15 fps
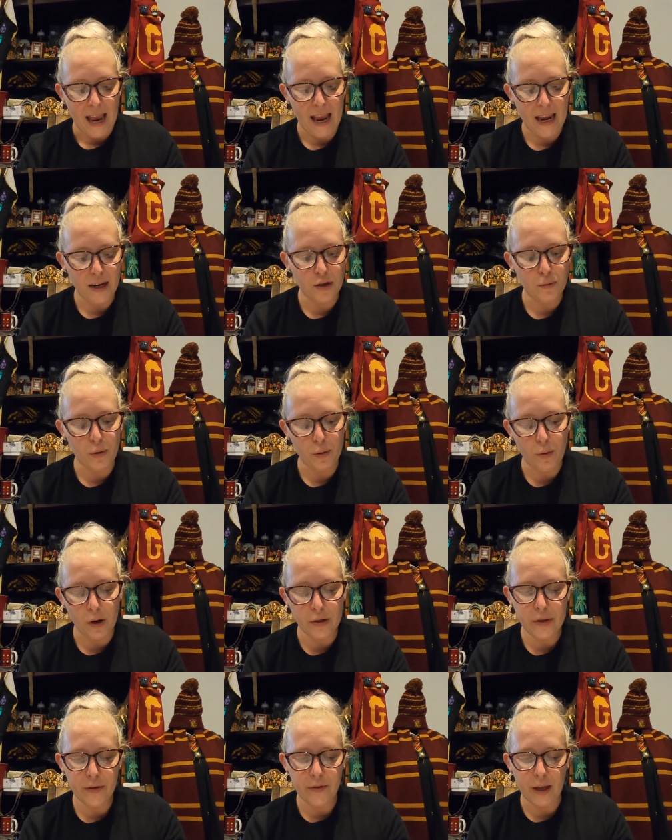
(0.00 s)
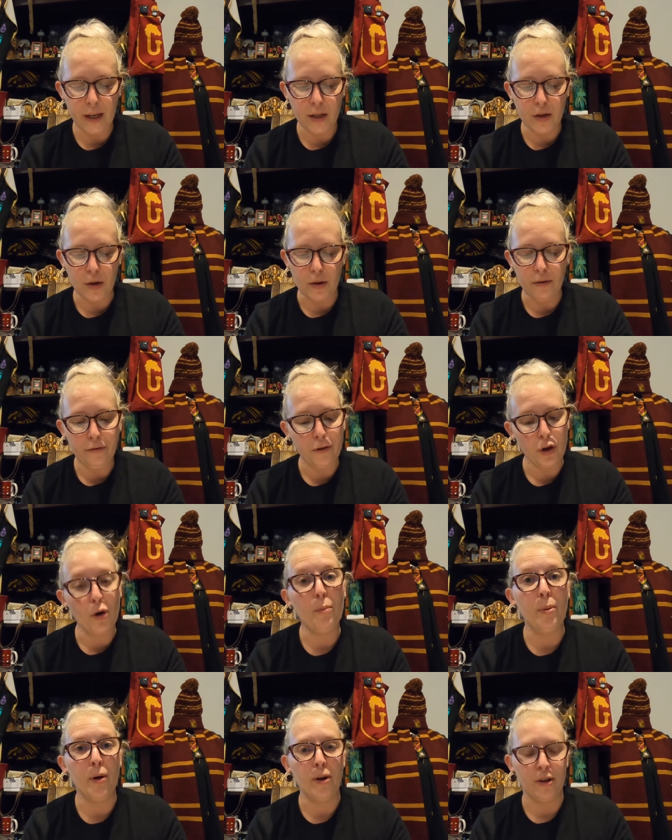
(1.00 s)
And we want to thank you for
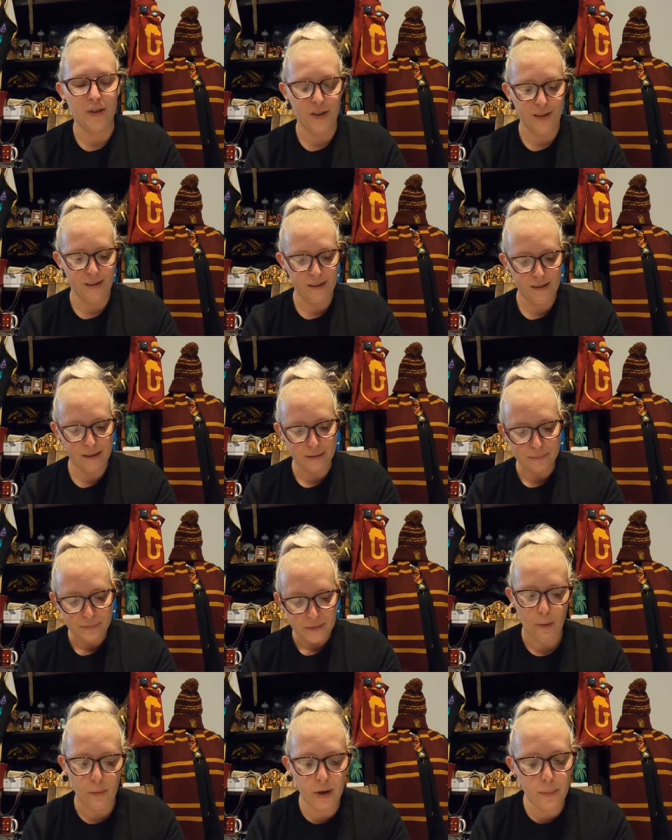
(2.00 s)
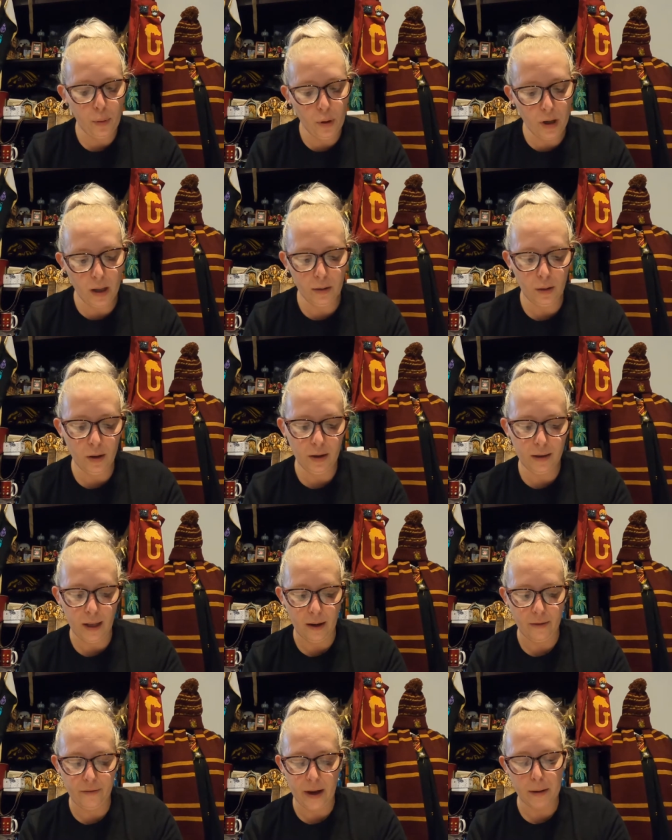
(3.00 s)
your purchase. We put a lot of
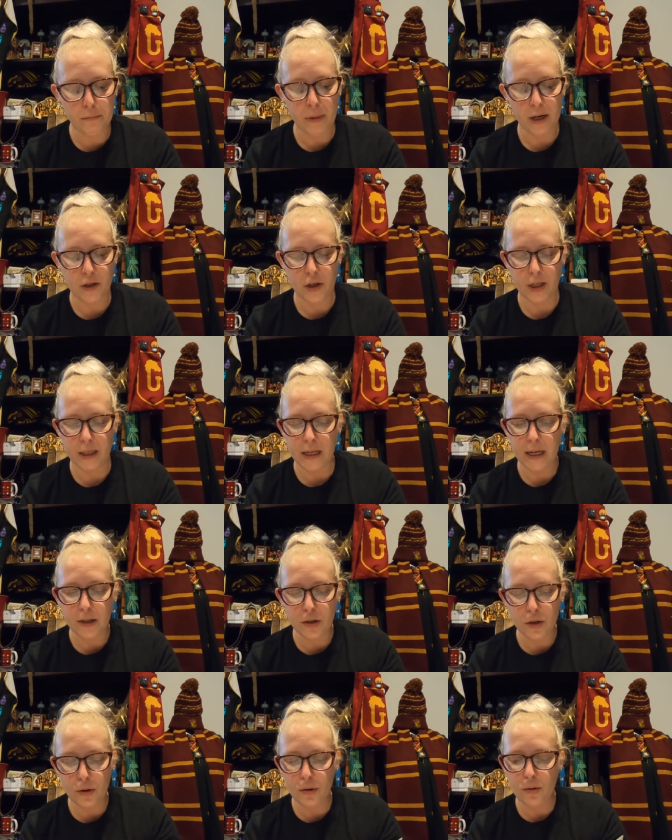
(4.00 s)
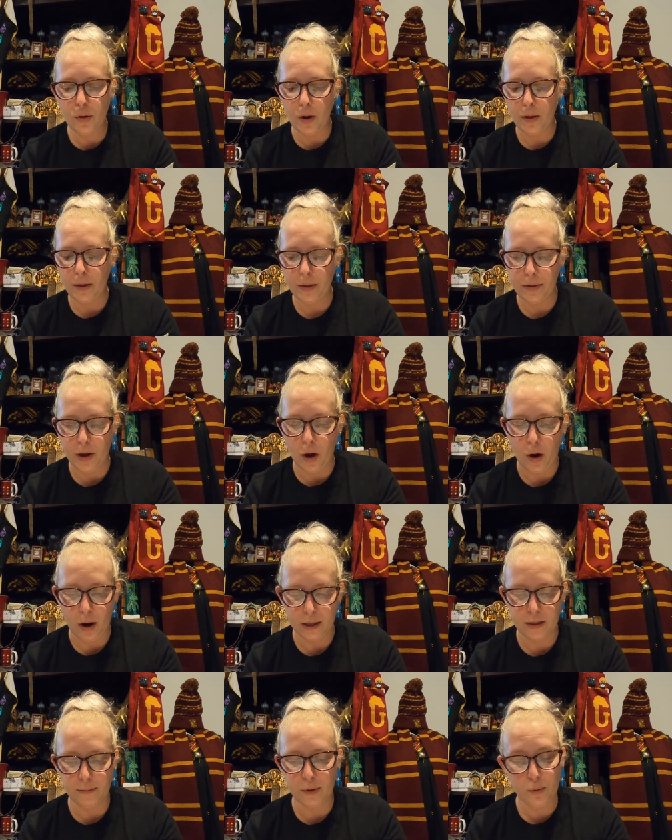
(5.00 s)
love and magic into the
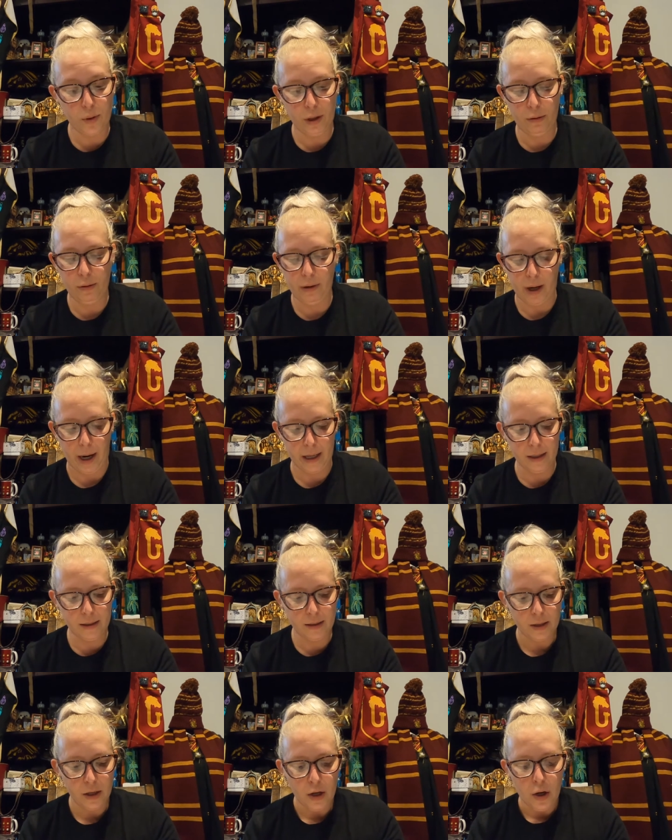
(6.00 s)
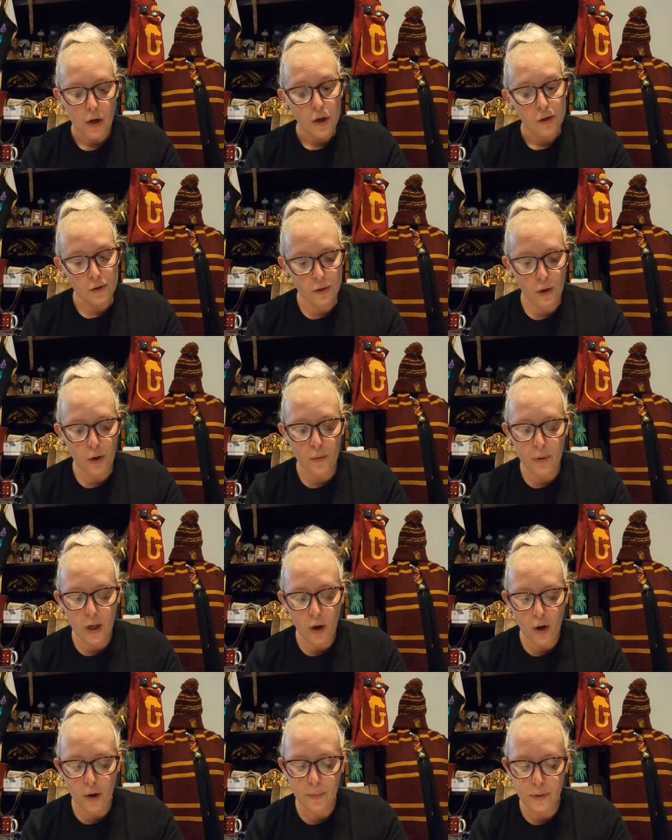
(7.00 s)
items we create, so
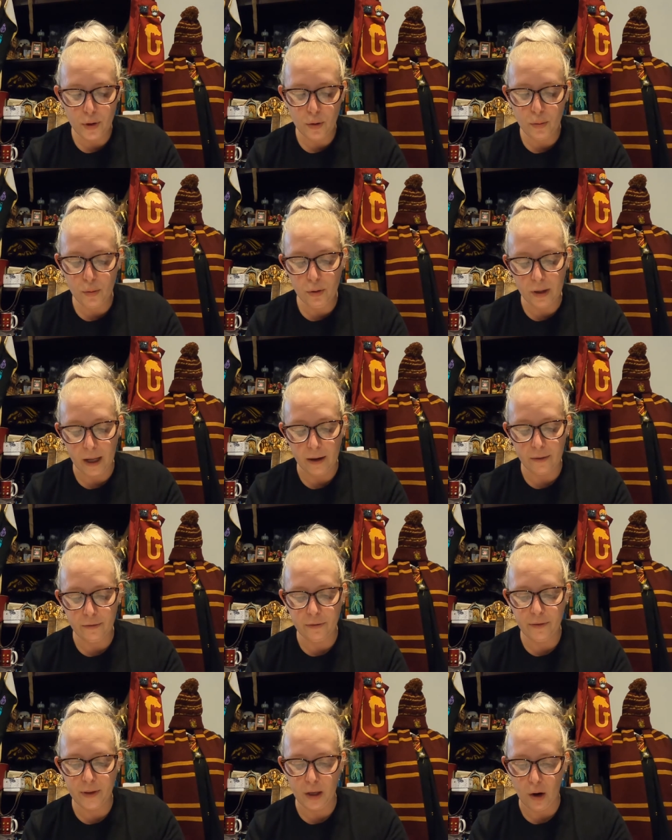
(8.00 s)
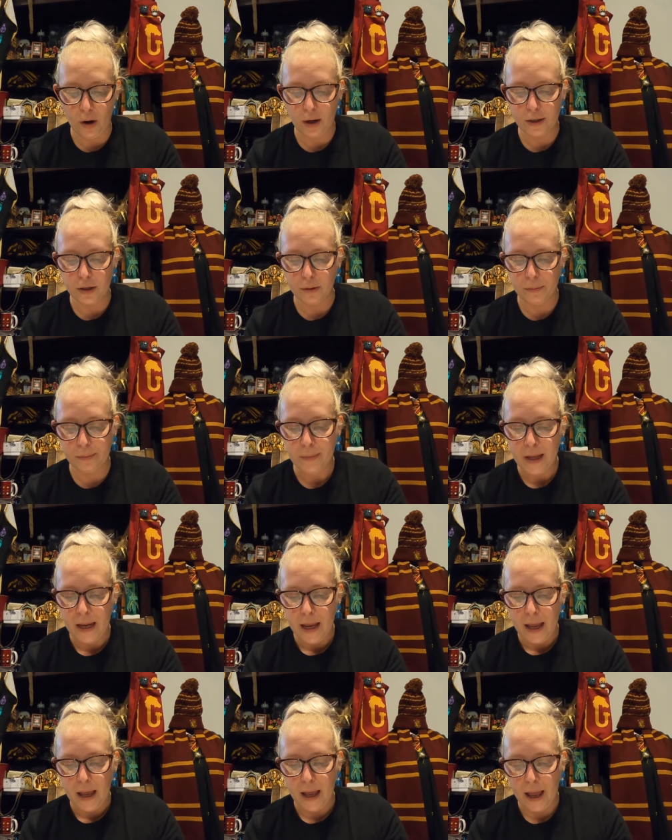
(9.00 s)
we hope you will love the item
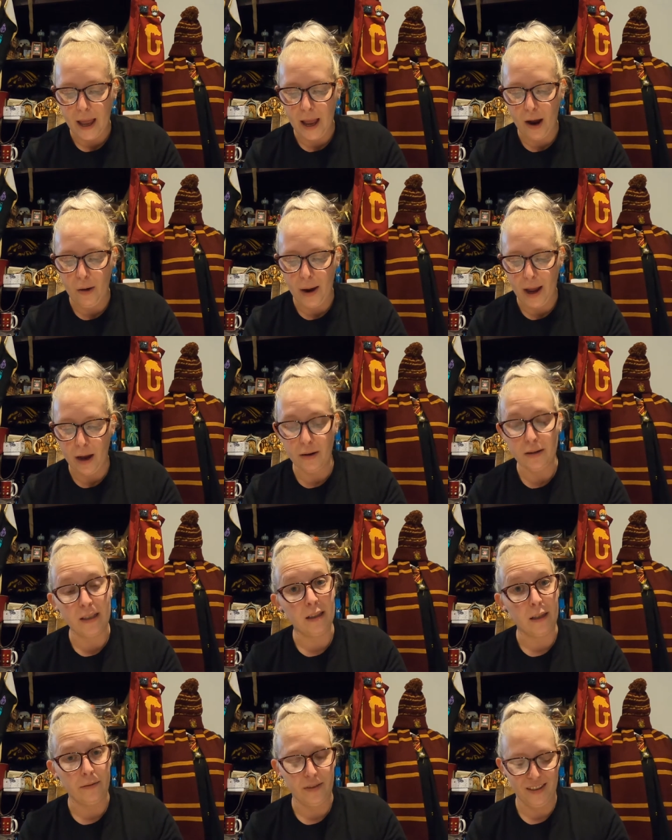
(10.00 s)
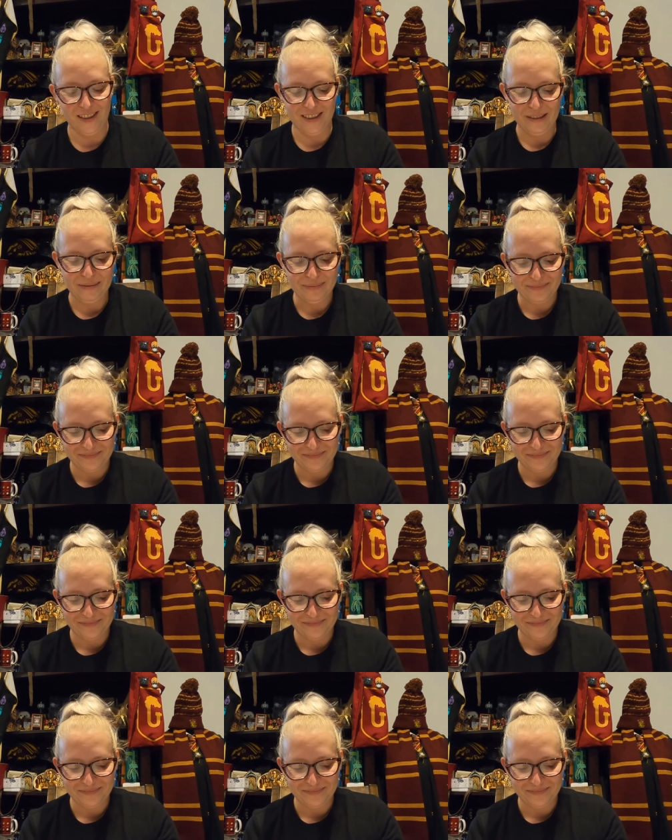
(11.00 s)
our owl delivered.